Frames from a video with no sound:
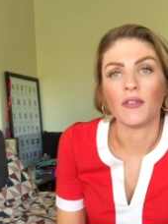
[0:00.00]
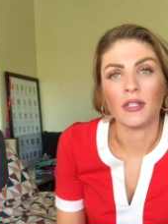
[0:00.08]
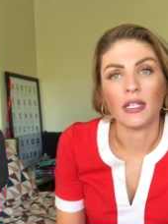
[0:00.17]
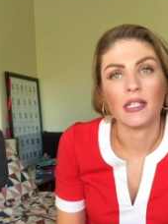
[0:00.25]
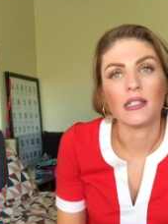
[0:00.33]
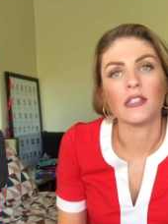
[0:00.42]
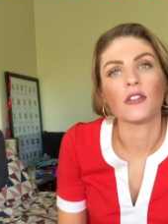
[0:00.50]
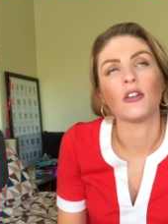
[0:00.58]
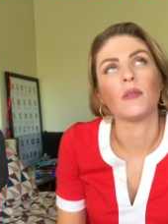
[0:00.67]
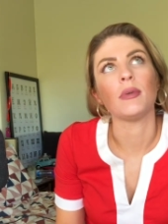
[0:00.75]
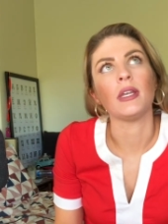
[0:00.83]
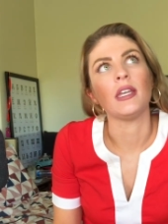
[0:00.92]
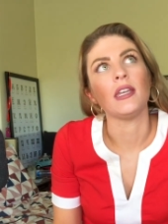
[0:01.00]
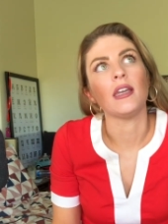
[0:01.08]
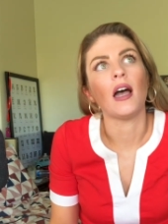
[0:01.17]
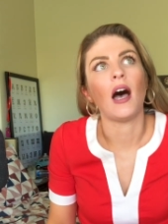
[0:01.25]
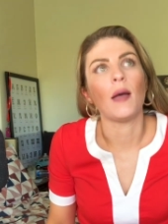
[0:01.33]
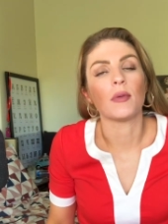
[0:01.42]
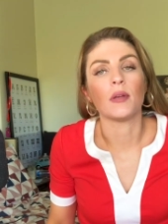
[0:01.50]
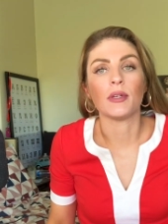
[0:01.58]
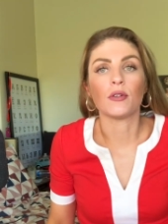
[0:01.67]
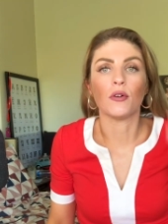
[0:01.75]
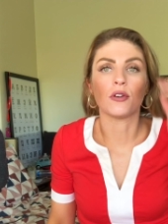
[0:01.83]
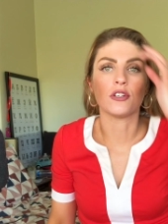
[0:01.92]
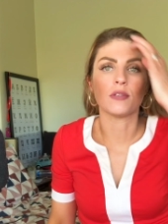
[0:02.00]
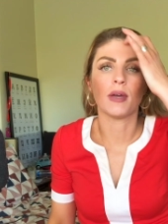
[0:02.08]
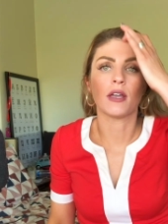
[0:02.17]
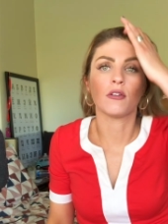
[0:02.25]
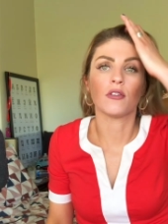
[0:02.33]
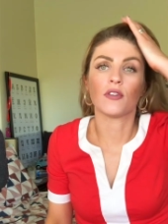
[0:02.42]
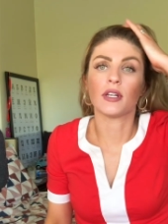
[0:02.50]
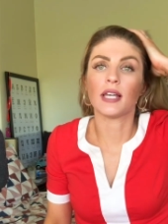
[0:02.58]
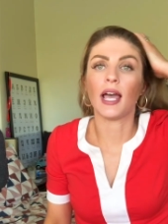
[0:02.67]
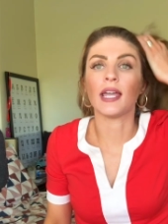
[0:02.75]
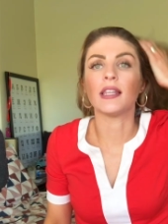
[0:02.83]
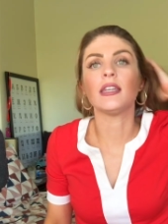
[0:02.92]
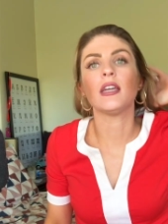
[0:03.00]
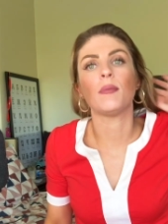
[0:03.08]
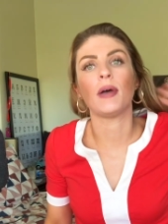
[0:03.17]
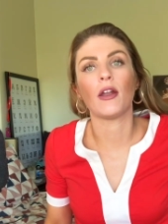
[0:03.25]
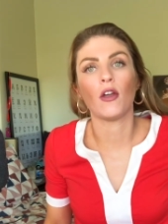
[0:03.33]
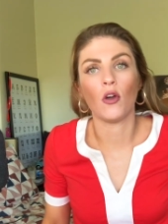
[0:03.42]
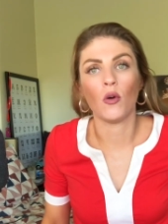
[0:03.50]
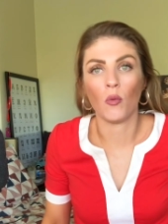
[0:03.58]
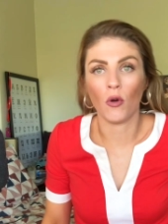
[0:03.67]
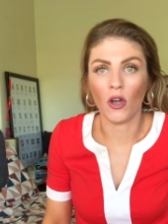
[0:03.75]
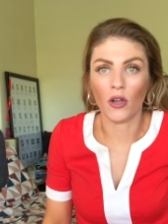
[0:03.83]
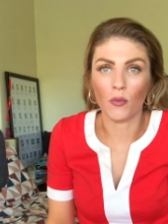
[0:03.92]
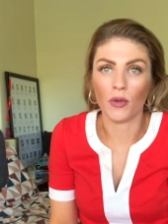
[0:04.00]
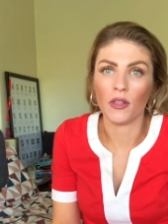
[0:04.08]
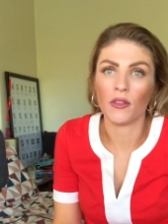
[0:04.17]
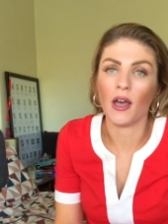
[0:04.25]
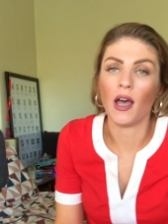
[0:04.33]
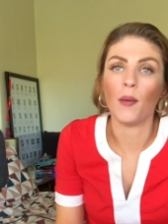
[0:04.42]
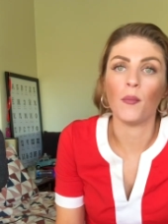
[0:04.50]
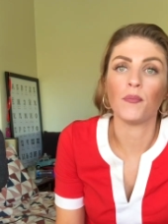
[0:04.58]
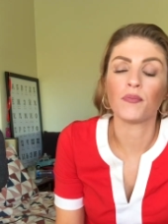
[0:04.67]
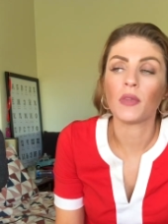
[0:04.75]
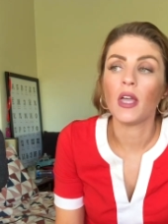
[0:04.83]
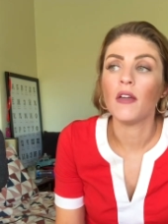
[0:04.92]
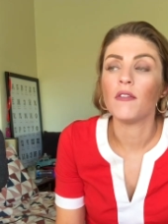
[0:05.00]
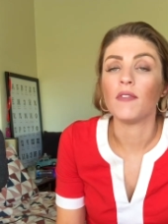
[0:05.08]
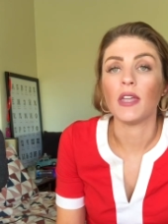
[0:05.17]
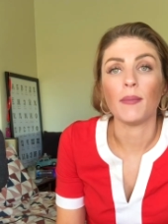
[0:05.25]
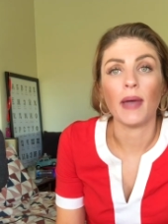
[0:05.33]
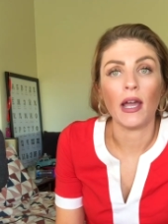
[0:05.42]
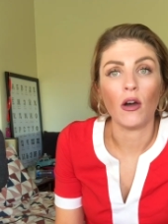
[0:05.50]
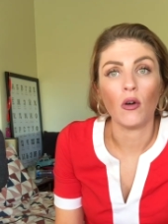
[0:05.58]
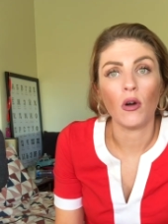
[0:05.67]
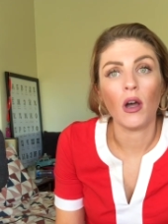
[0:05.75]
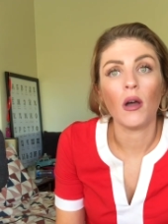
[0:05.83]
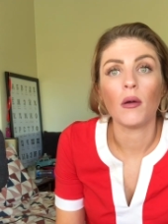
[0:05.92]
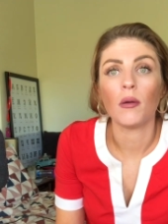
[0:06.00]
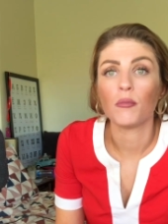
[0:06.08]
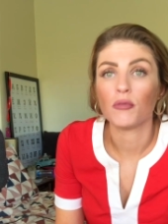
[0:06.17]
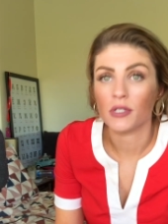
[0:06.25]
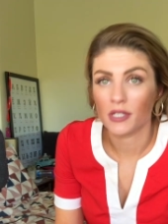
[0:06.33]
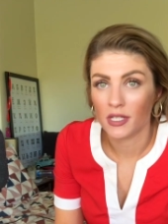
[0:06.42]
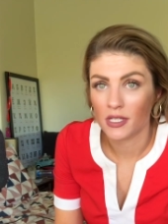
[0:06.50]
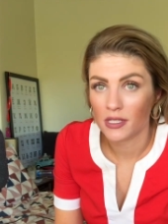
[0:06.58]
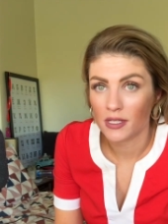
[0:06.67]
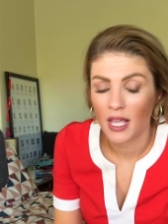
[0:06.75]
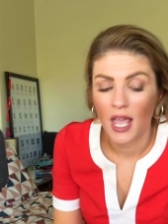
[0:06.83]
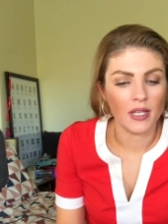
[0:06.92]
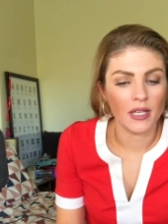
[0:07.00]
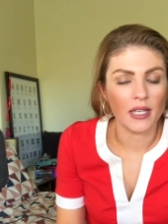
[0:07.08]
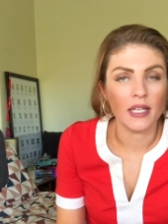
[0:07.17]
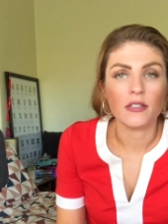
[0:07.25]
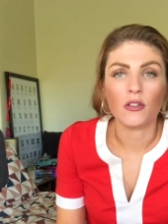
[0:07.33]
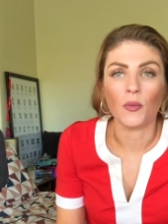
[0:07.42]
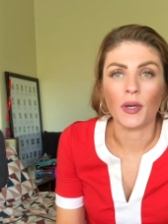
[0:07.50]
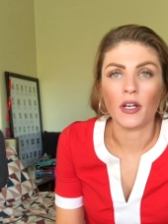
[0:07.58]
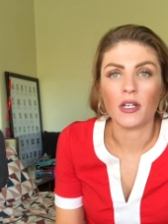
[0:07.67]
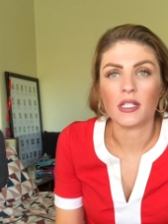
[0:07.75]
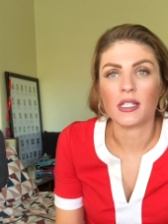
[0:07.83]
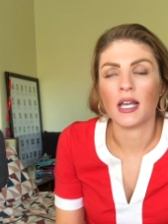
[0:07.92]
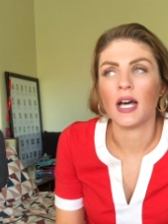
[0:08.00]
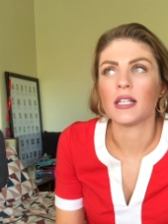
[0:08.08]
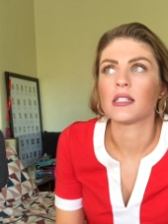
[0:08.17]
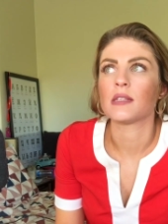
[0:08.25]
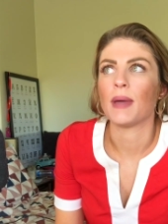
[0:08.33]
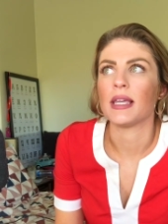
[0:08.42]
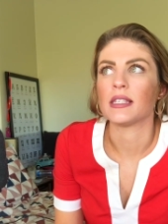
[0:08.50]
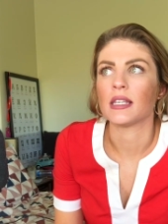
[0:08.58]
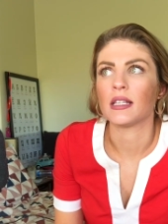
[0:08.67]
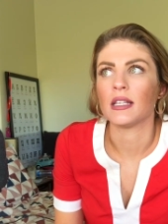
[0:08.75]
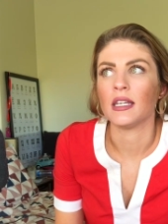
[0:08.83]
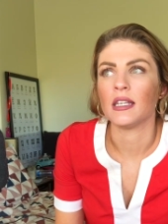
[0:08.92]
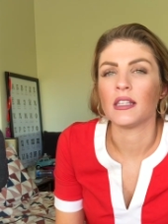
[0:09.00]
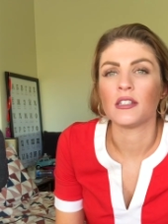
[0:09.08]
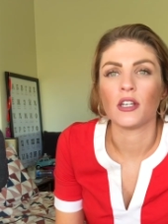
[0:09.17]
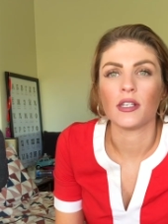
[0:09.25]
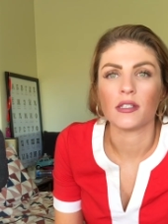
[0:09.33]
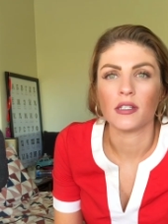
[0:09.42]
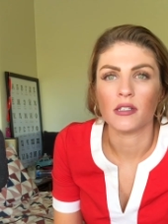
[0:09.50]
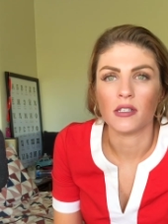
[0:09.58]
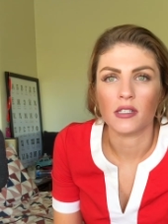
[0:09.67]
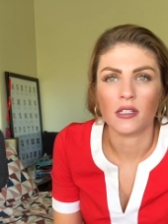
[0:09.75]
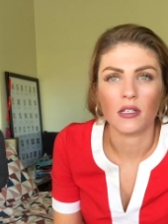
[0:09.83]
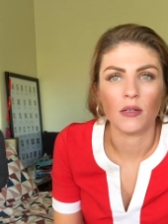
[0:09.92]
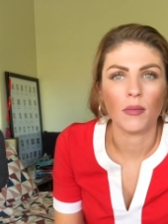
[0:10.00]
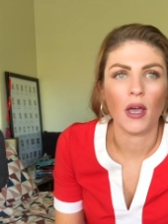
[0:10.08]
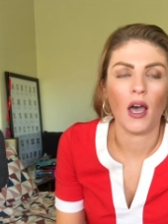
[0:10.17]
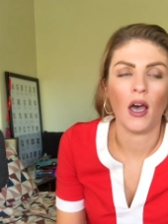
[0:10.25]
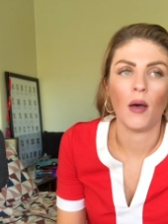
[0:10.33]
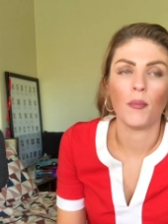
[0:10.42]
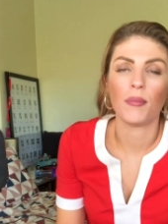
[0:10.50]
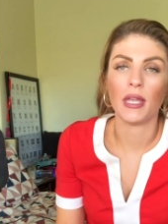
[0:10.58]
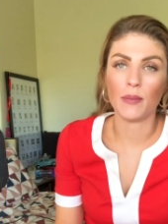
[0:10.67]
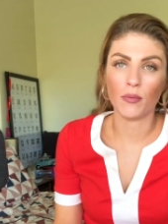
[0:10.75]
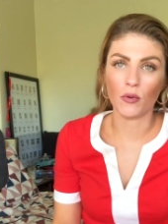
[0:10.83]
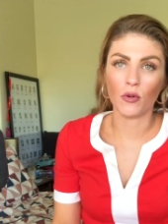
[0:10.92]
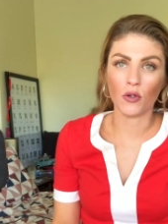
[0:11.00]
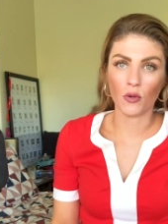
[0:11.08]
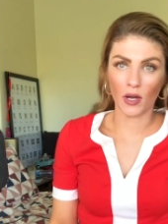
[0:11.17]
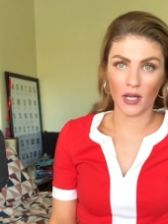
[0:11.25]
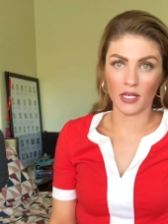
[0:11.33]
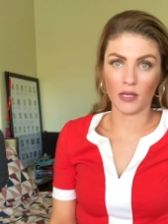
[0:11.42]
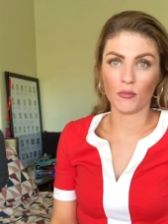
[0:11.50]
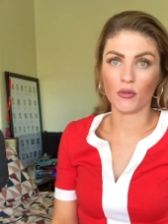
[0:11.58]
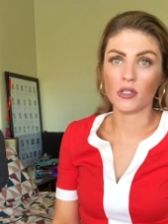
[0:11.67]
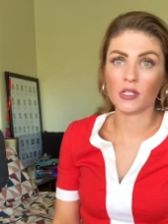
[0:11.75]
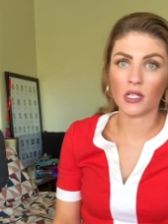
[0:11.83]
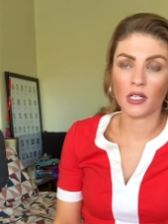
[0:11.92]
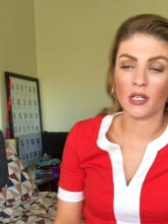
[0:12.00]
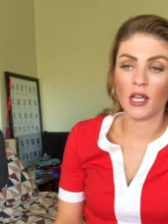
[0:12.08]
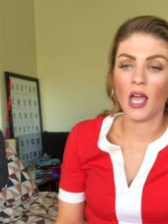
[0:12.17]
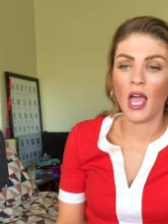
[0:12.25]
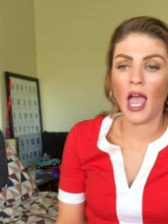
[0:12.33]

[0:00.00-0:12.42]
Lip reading: I release is going to be, I'm going to be talking to my good friend Hayley about her work with female prisoners. So we're going to discuss basically the justice system, people who are in prison,